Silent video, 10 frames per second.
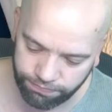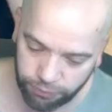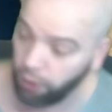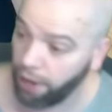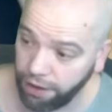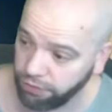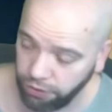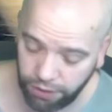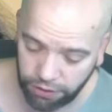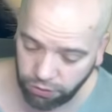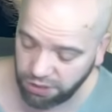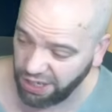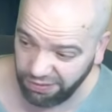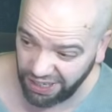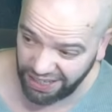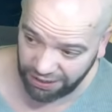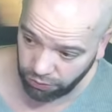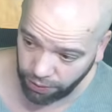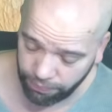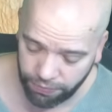You don't have to do that. You can just leave it like that as
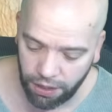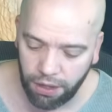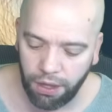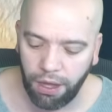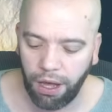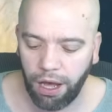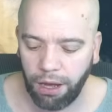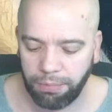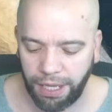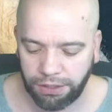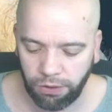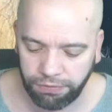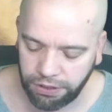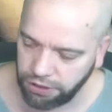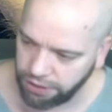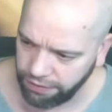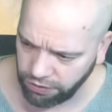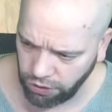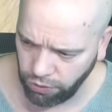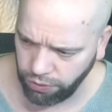well. But that's obviously just giving
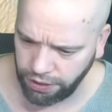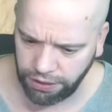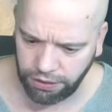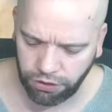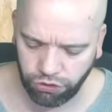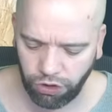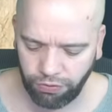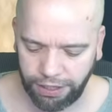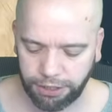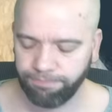you the control range.